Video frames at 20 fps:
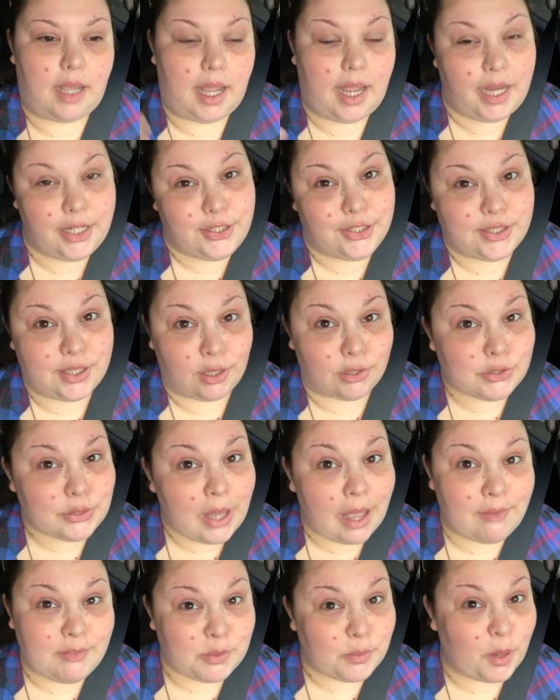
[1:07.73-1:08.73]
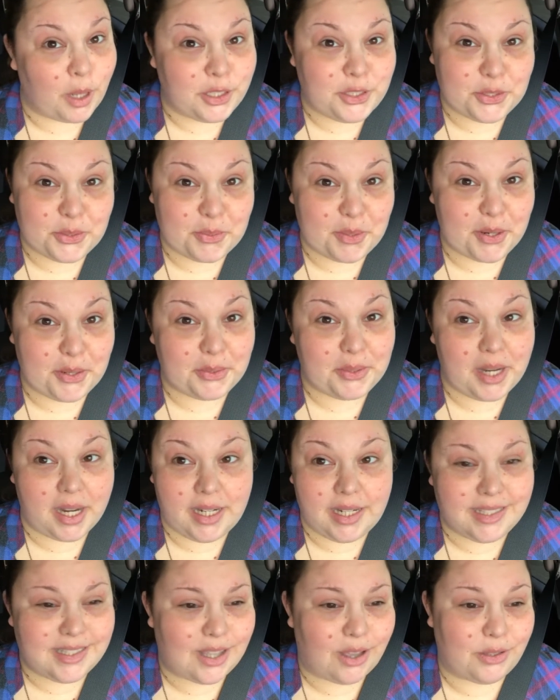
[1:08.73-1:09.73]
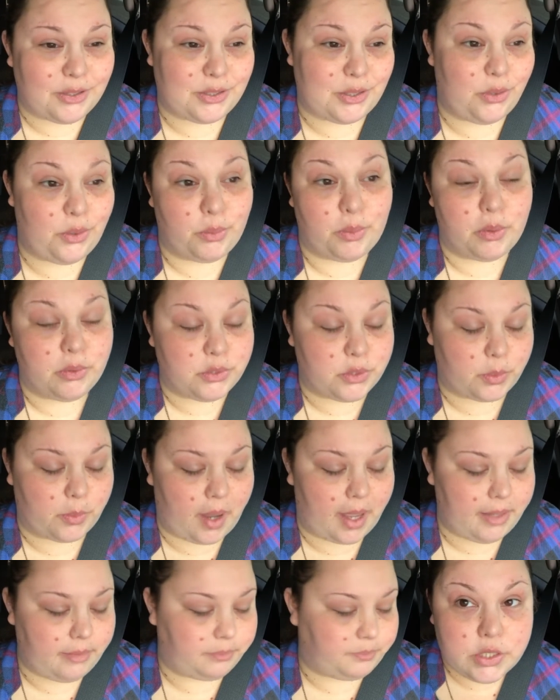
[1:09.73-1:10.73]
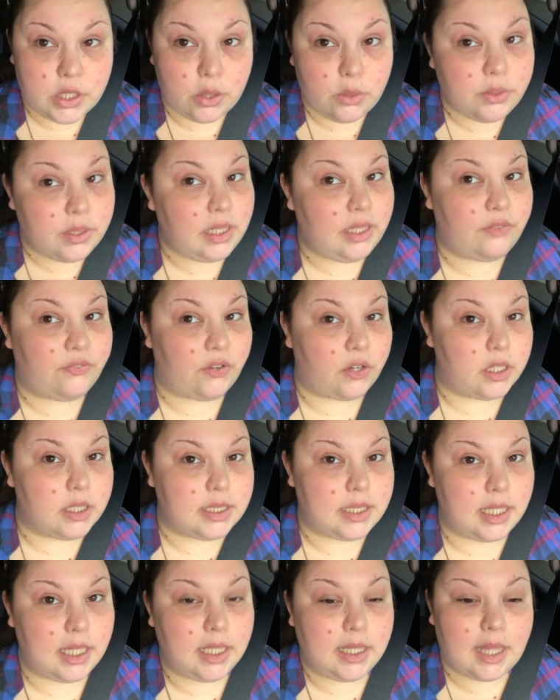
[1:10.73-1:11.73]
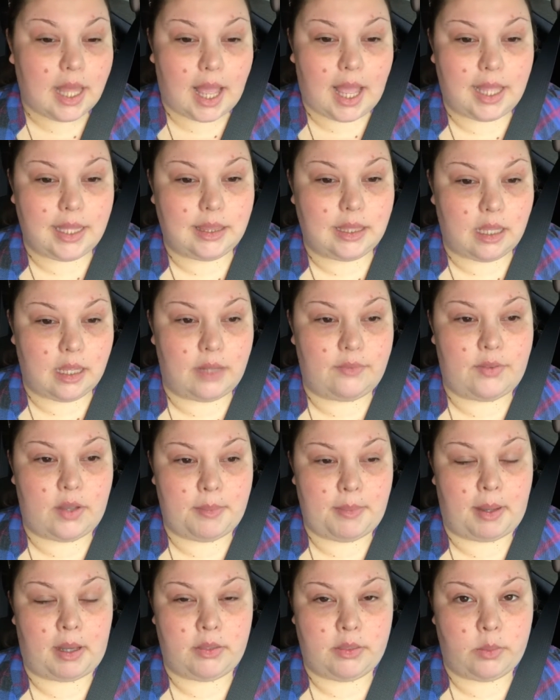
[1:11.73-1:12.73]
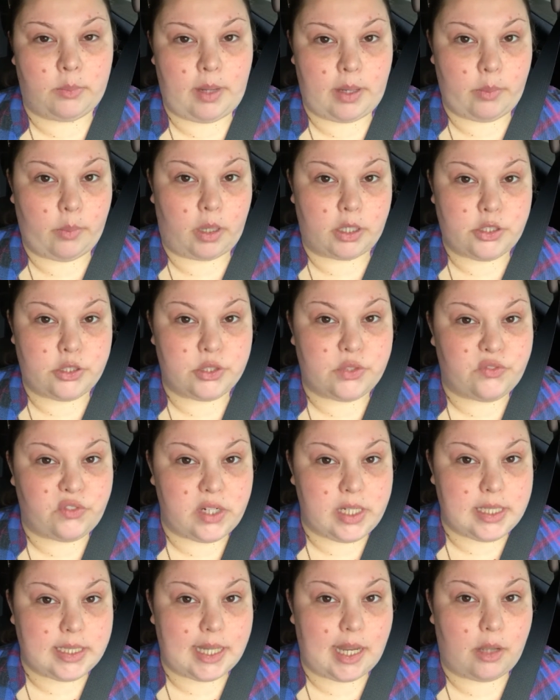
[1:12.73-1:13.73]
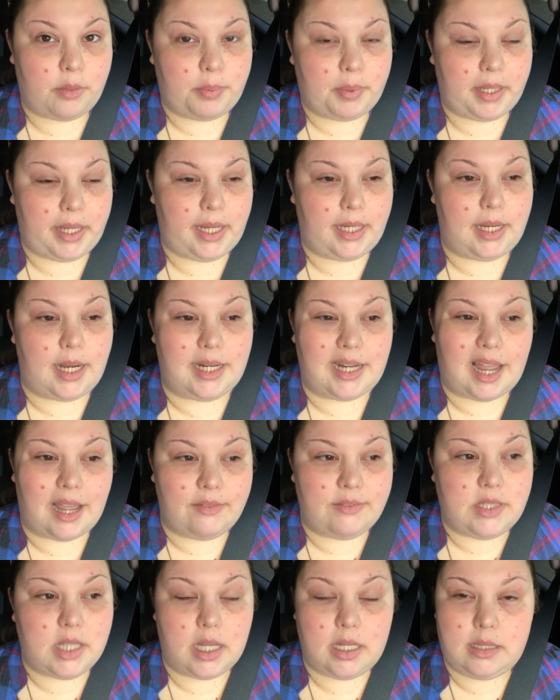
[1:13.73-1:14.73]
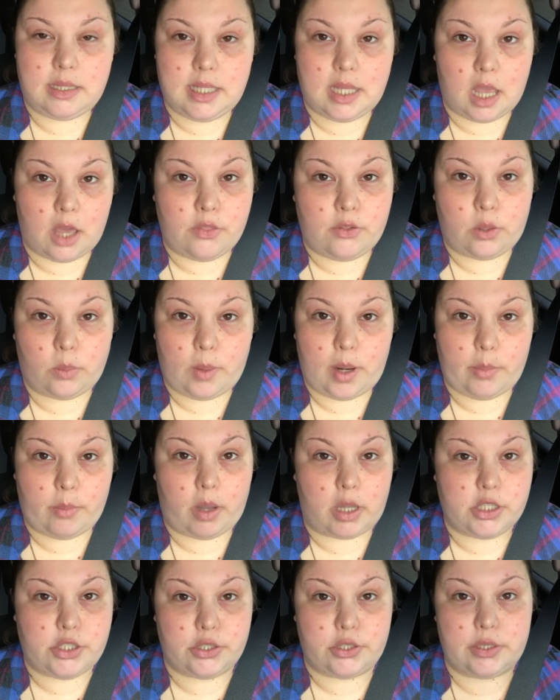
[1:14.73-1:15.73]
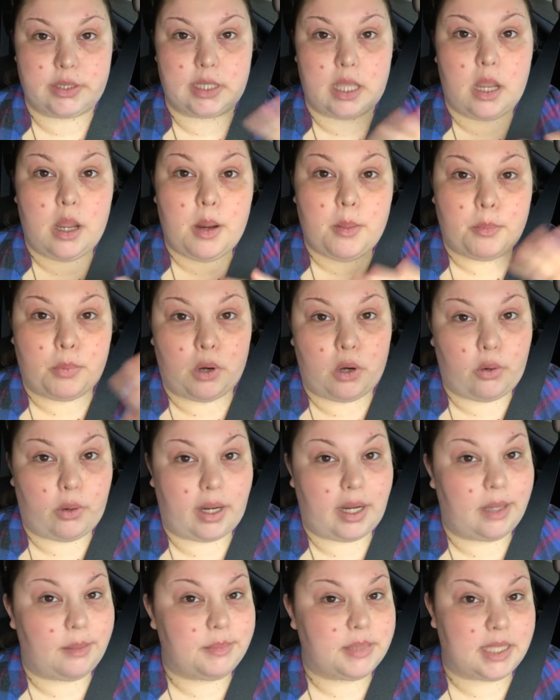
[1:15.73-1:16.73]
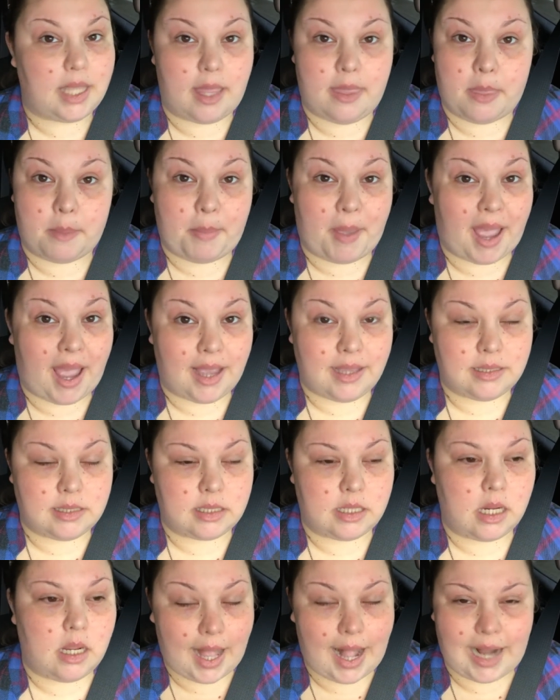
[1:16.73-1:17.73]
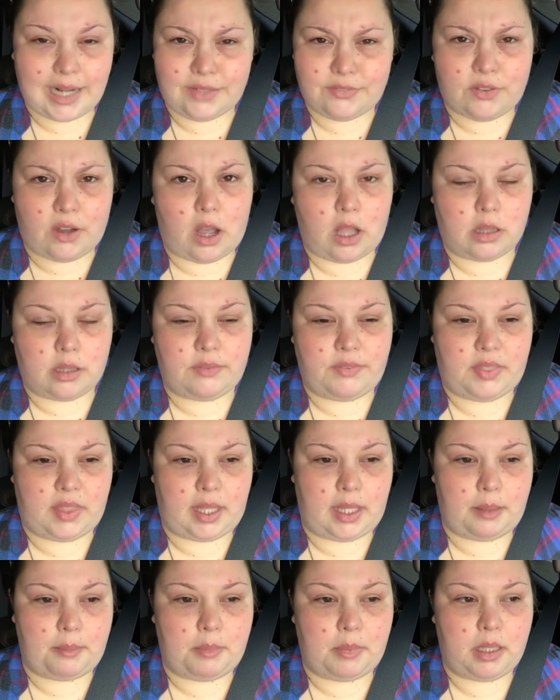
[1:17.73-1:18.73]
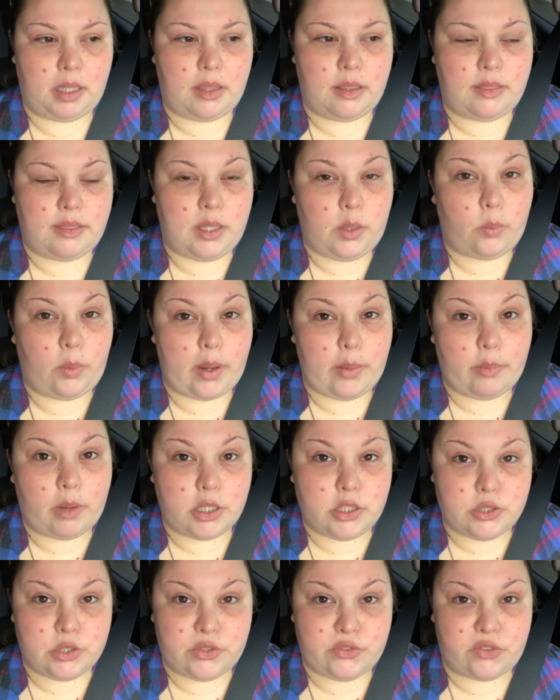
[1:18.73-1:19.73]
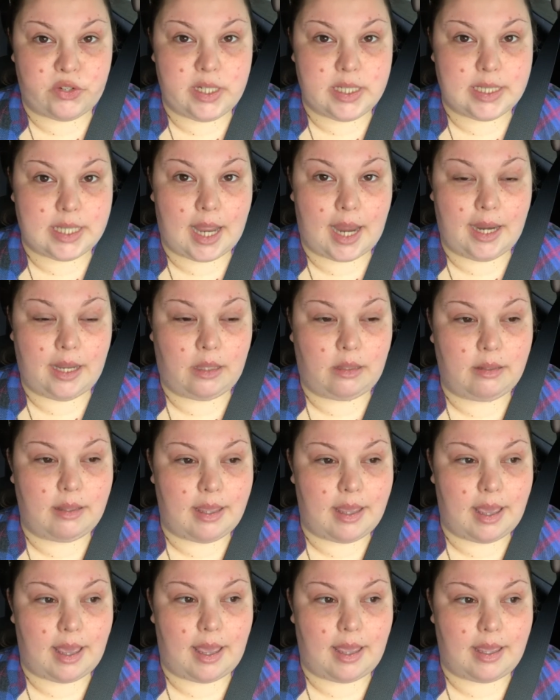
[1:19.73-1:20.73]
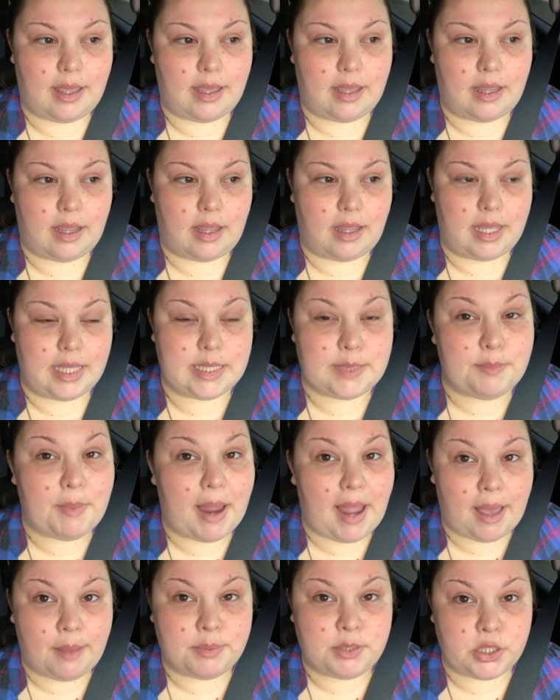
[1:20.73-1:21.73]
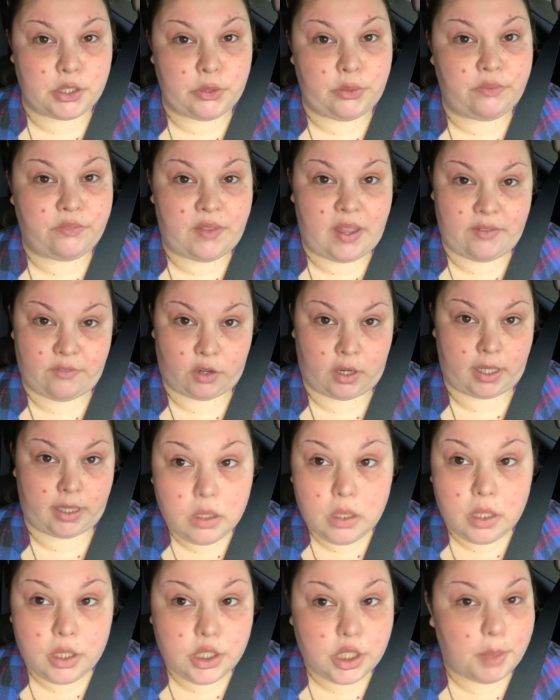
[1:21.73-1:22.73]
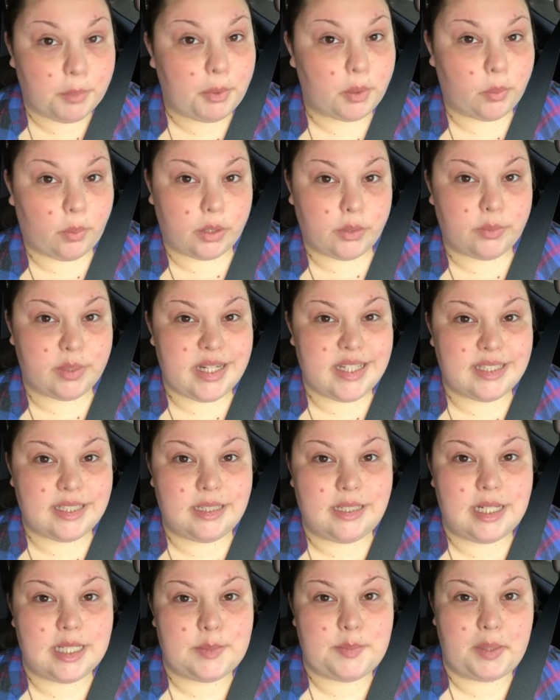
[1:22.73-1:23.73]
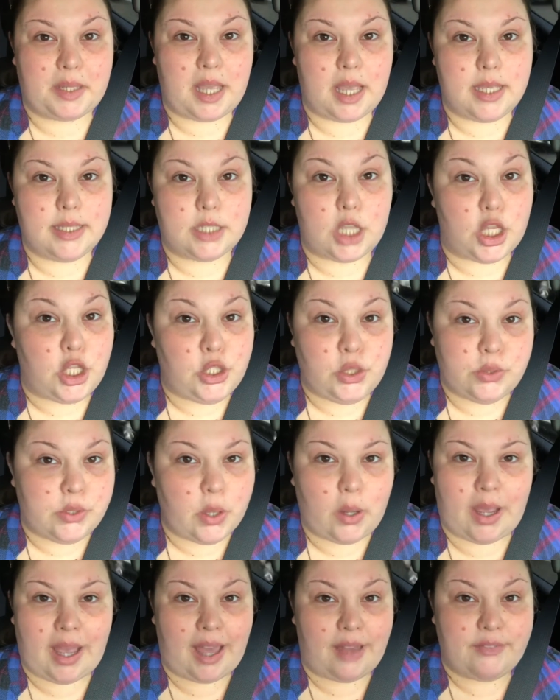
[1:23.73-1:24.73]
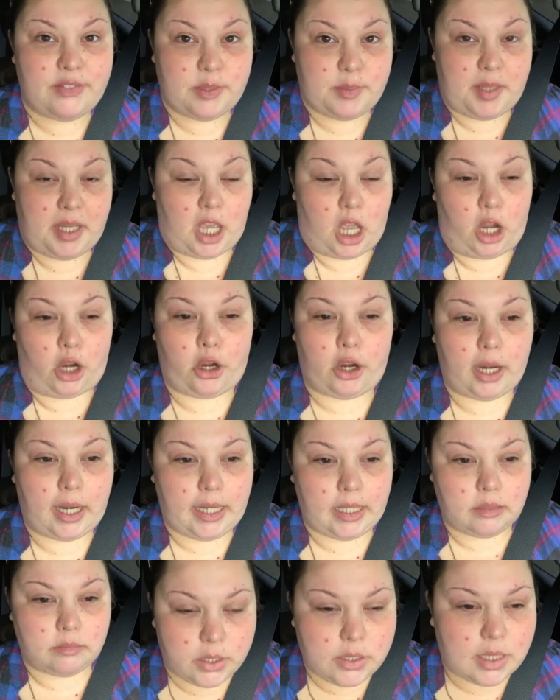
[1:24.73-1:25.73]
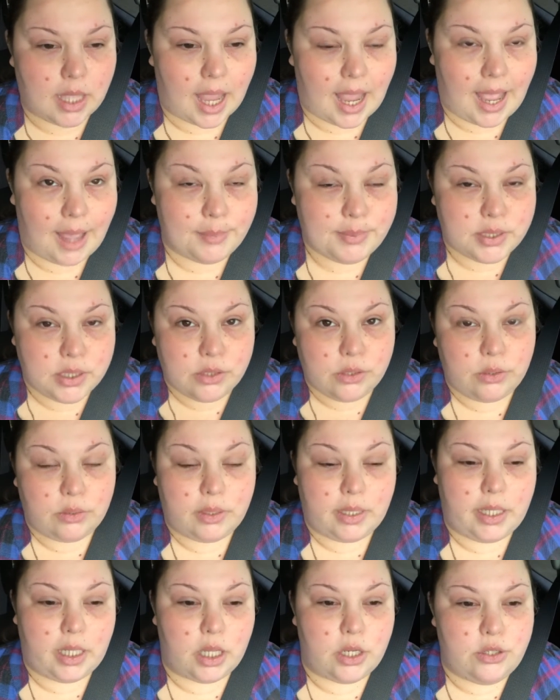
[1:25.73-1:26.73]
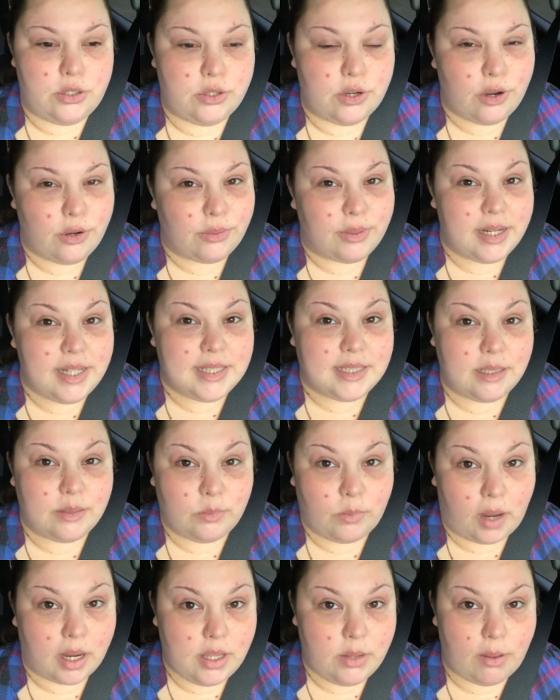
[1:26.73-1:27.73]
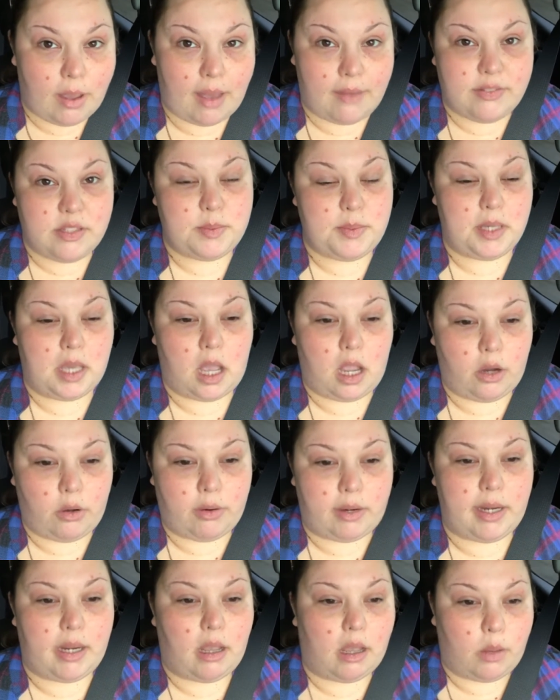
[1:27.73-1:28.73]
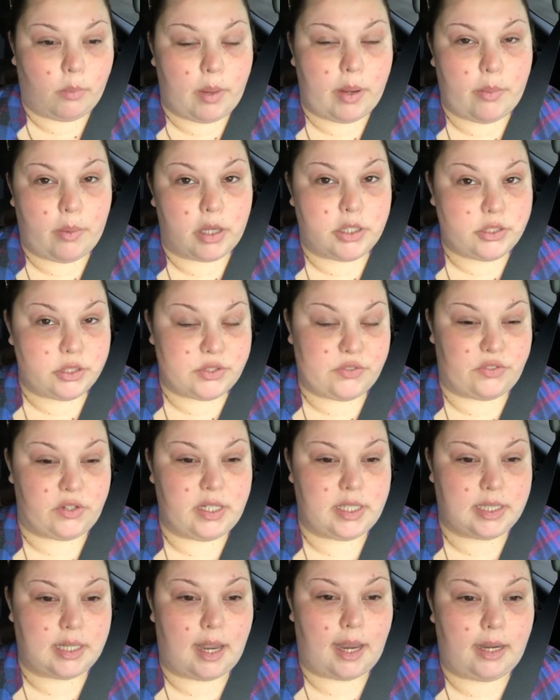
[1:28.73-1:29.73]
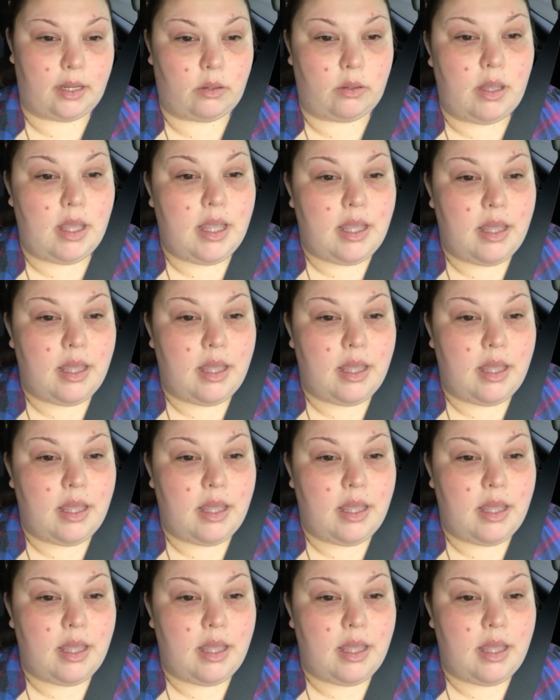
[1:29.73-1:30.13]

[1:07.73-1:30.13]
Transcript: I just also have to watch the road, and it's also the roads are wet. So the first thing that I love about the Weight Watchers Freestyle plan, and I've done the other Weight Watchers programs in the past, out of all of them, the Weight Watchers Freestyle is my absolute favorite. Number one reason is because you don't have to be hungry. There's absolutely no reason why you have to be hungry on Weight Watchers Freestyle.